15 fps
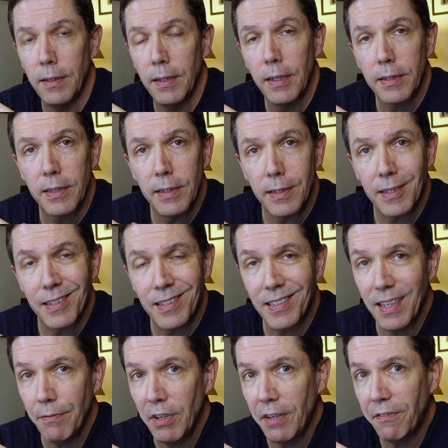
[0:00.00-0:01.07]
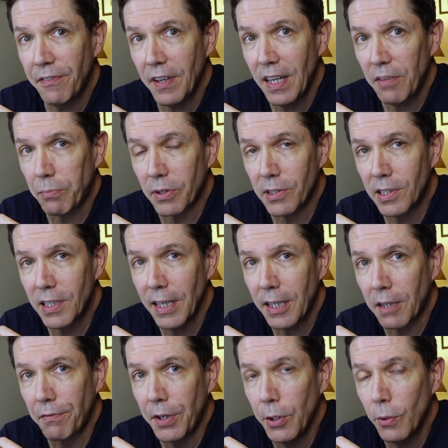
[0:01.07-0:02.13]
Now, since 75%
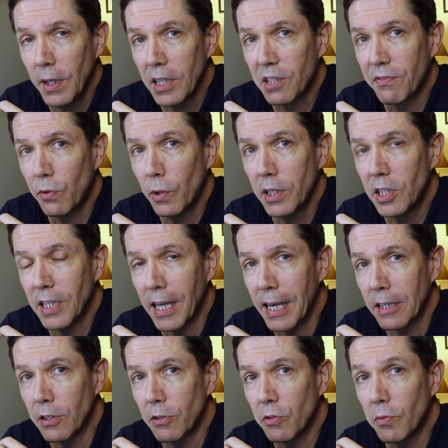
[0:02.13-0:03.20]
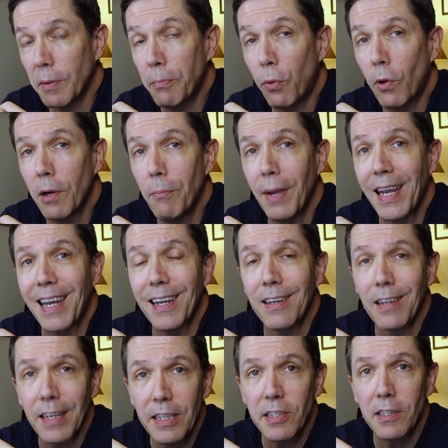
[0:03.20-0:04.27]
of U.S. voice actors report making
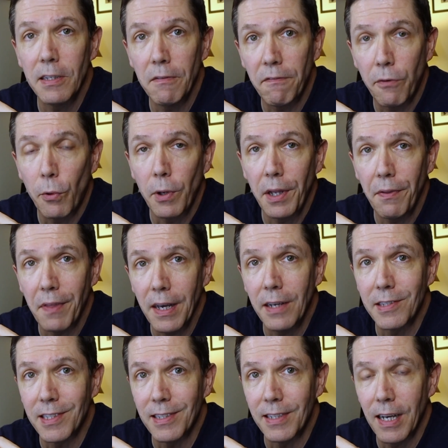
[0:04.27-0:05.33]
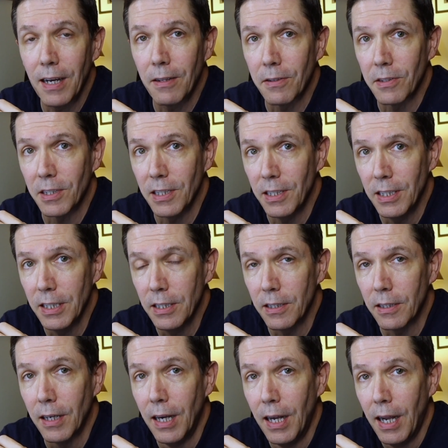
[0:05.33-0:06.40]
less than $40,000 a
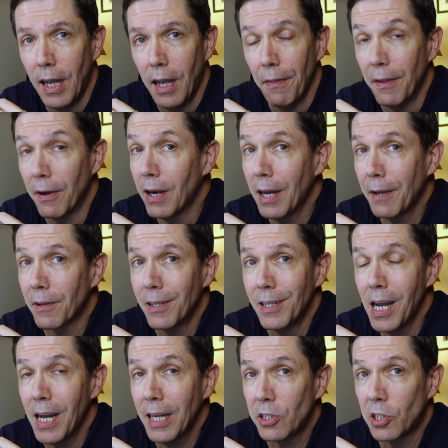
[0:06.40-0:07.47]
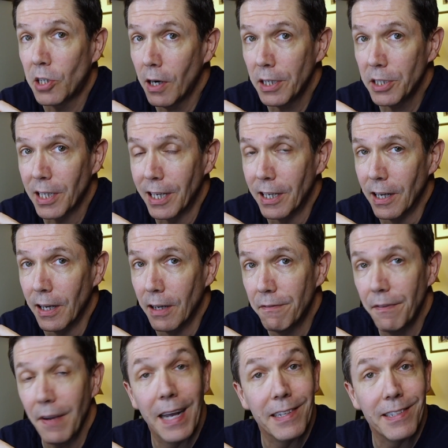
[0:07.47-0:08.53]
year, they're either not charging
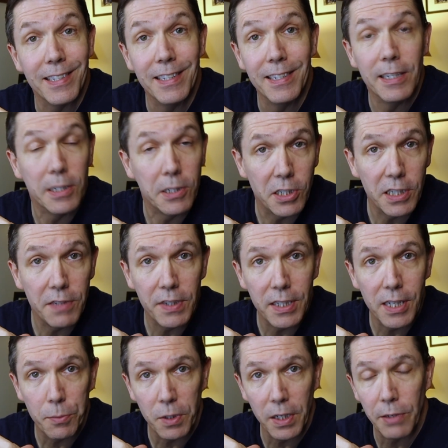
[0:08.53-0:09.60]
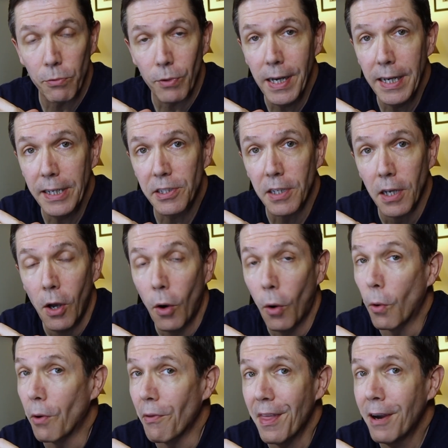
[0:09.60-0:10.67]
enough, as in GVAA rates,
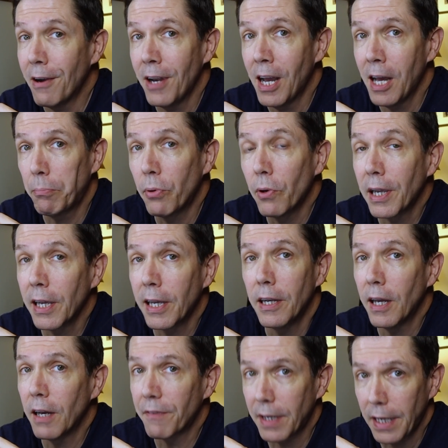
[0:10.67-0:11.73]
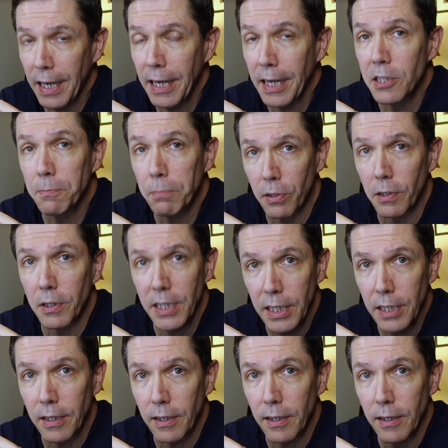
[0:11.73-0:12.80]
or they're not booking enough gigs per
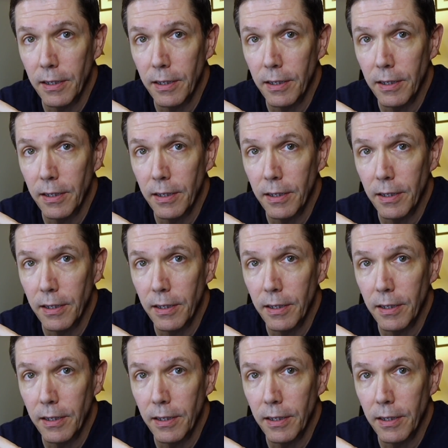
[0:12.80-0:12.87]
year.